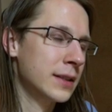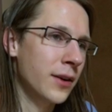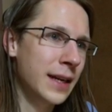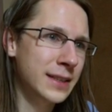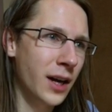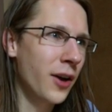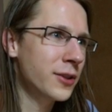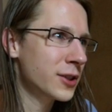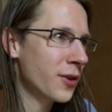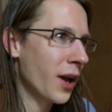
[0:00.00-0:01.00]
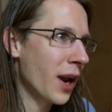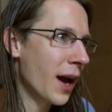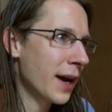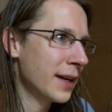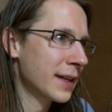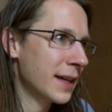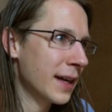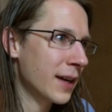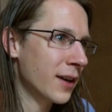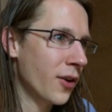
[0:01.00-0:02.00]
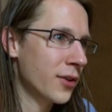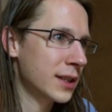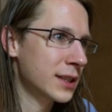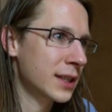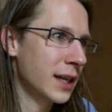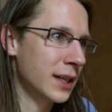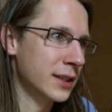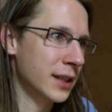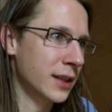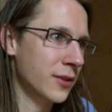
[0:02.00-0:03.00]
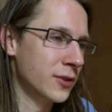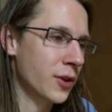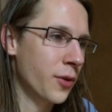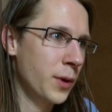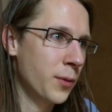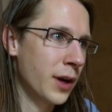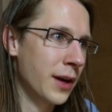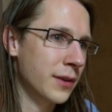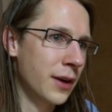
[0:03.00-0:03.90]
So let's also align the kick on that snare signal. So we will have